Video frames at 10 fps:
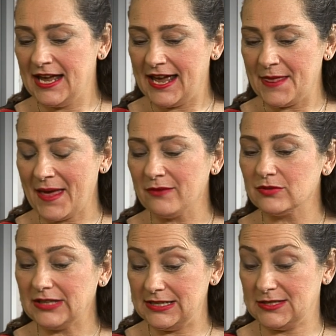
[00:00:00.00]
and that
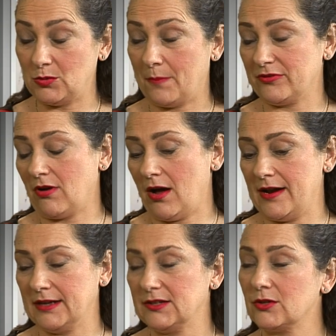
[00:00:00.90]
relates to a
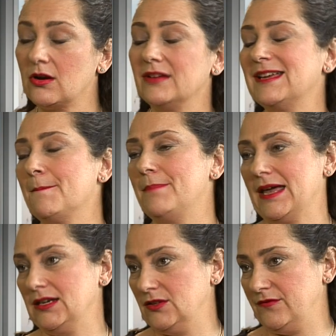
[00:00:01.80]
product. They're called
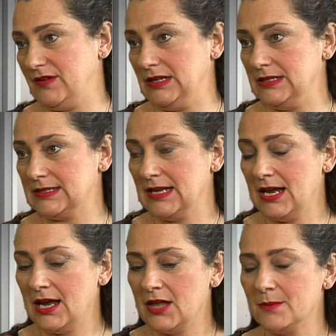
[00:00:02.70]
embedded fees.
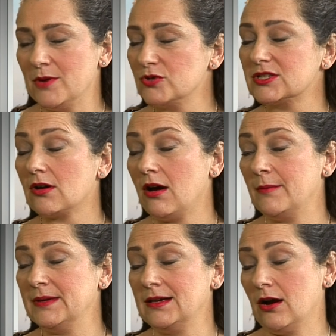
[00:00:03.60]
The most
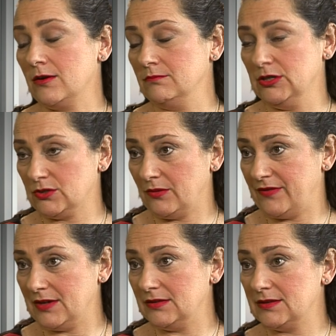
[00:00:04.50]
common are mutual
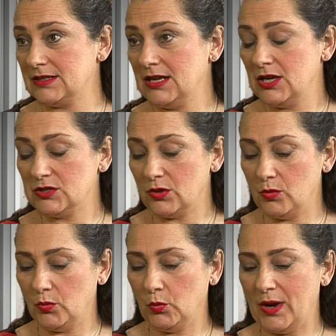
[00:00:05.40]
funds.
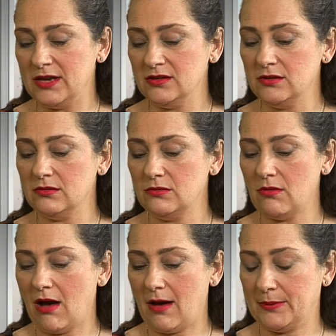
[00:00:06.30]
So when you
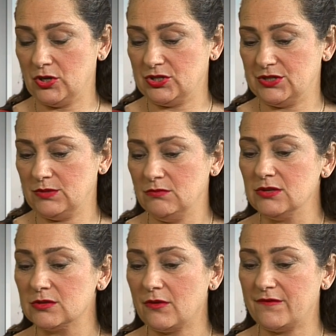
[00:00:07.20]
purchase a
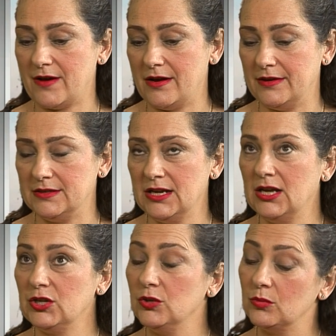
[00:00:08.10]
mutual fund,
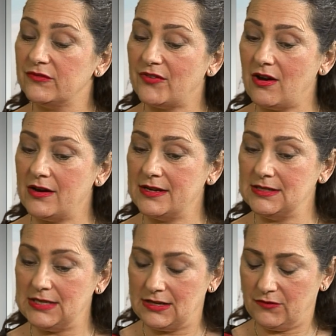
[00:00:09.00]
you will
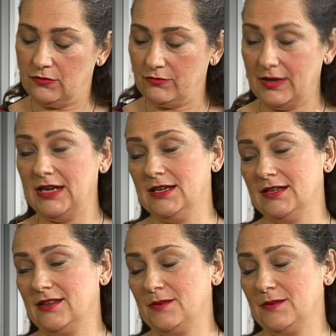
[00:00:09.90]
find, if you read the